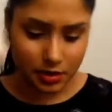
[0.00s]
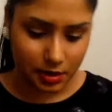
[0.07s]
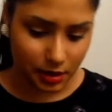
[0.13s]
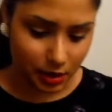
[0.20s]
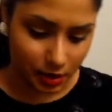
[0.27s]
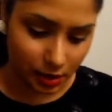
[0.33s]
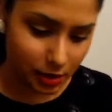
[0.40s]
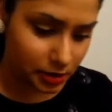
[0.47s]

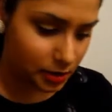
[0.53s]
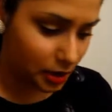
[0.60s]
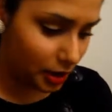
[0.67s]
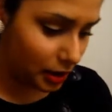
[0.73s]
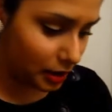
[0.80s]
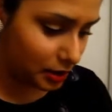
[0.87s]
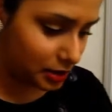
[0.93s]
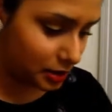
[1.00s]
thing is
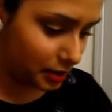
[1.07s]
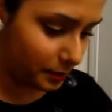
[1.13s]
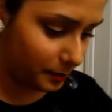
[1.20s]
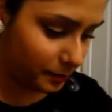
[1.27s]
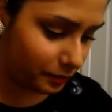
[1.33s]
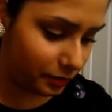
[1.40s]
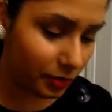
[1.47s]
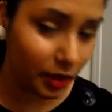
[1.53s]
awesome.
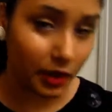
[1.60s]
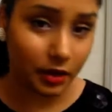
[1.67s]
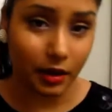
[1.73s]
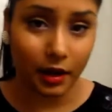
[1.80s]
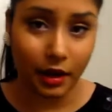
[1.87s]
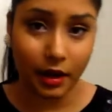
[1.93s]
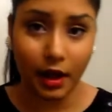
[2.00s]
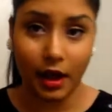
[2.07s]
Then
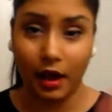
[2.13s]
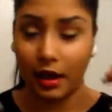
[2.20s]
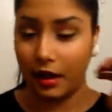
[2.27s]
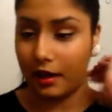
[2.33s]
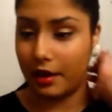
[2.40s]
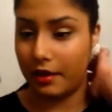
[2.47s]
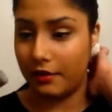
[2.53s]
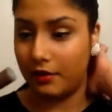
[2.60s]
I
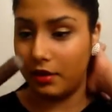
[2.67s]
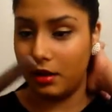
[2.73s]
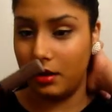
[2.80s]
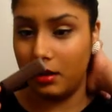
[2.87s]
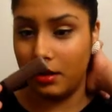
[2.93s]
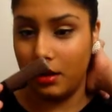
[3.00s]
have